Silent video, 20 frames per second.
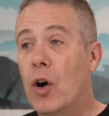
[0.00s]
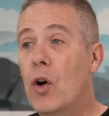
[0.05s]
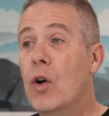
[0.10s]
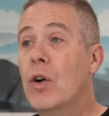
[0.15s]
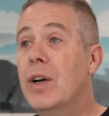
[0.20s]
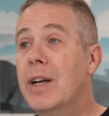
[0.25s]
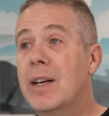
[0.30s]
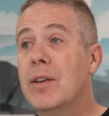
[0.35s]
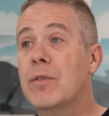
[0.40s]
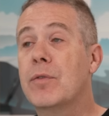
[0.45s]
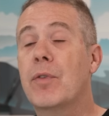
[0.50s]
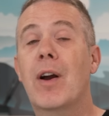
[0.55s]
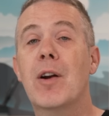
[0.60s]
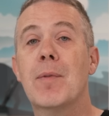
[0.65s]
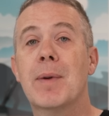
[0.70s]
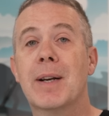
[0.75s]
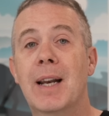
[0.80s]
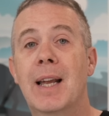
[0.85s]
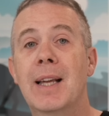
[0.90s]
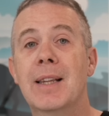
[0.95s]
on an
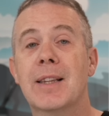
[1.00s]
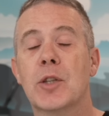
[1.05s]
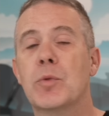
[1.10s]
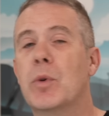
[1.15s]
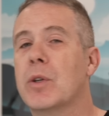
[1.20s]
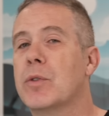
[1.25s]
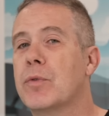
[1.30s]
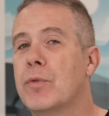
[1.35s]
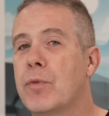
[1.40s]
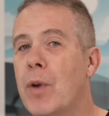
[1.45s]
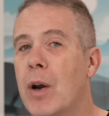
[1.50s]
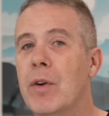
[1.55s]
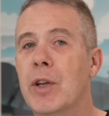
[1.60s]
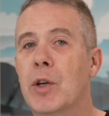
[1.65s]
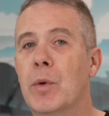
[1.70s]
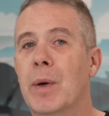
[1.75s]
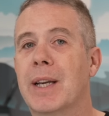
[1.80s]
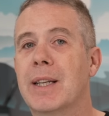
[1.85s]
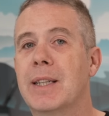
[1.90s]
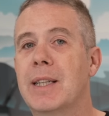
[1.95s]
environment like this, where it's very
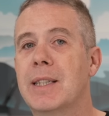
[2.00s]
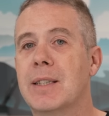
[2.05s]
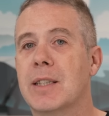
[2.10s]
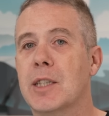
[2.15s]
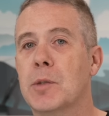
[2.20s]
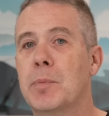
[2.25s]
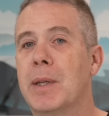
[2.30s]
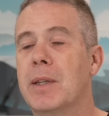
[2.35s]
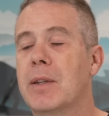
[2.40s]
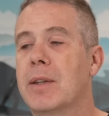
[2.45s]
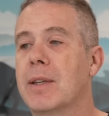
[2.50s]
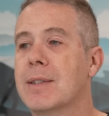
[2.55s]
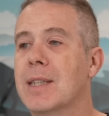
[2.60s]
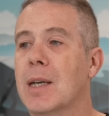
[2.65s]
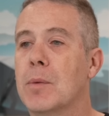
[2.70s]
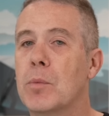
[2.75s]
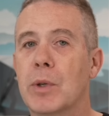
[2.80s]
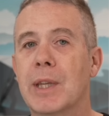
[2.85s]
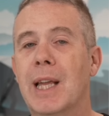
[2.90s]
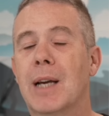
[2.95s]
quick and easy to spin things
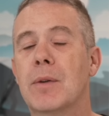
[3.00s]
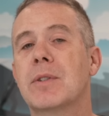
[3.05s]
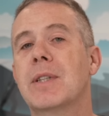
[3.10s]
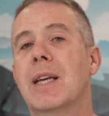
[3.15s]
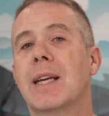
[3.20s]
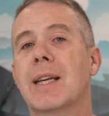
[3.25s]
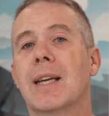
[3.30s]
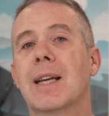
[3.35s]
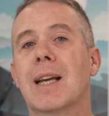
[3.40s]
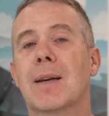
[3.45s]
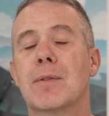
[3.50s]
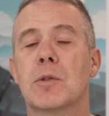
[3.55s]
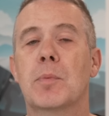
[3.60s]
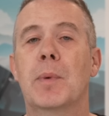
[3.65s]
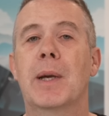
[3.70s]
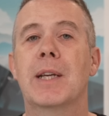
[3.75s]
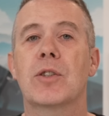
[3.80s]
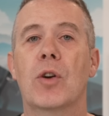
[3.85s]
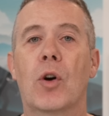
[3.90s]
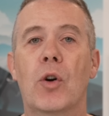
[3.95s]
up without taking up
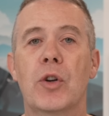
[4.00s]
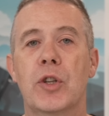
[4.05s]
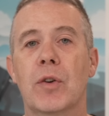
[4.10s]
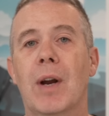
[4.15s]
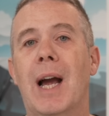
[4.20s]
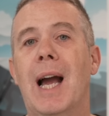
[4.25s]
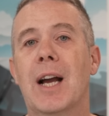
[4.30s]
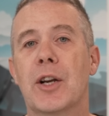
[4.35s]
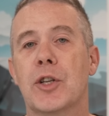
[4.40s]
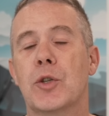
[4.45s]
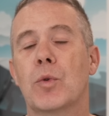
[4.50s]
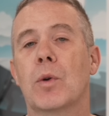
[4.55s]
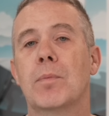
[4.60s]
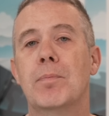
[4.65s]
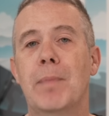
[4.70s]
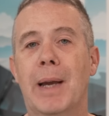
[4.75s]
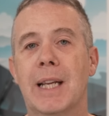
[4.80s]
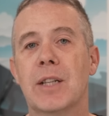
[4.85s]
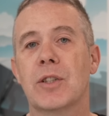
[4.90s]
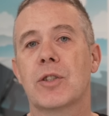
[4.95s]
space on your actual
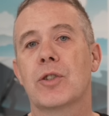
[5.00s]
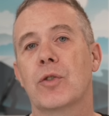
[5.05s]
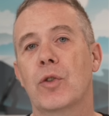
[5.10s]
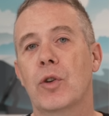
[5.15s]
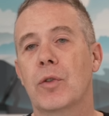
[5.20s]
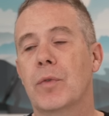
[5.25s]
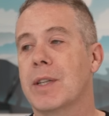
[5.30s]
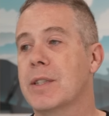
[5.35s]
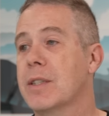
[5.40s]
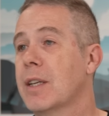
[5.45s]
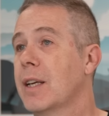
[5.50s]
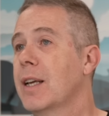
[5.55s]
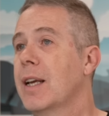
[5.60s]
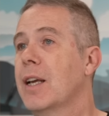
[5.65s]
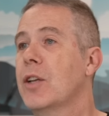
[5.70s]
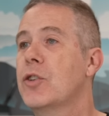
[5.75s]
main servers.